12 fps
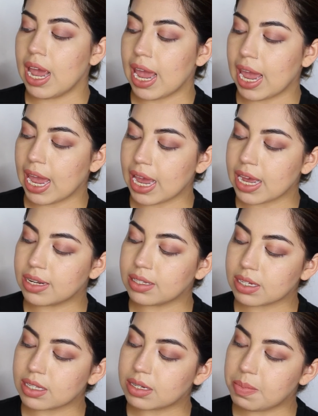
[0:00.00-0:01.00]
And
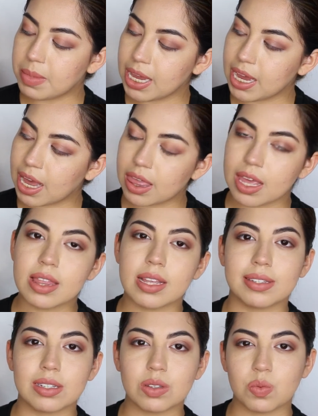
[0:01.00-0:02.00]
to me, I think
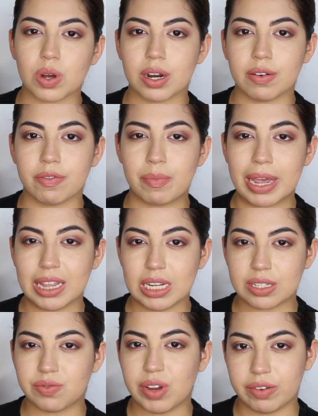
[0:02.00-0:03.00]
this is one of my
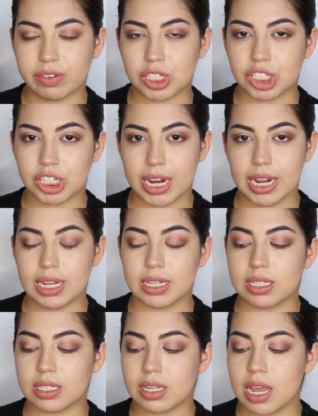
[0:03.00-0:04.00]
least favorite
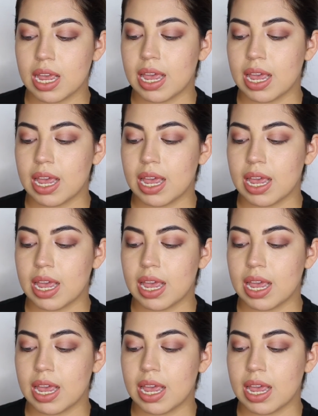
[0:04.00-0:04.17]
shades.